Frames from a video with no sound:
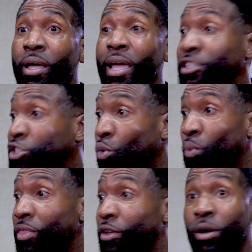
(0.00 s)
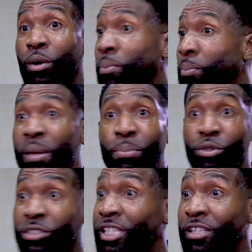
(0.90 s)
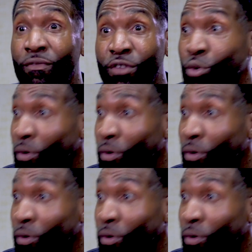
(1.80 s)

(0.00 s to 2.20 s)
And so whether people see the view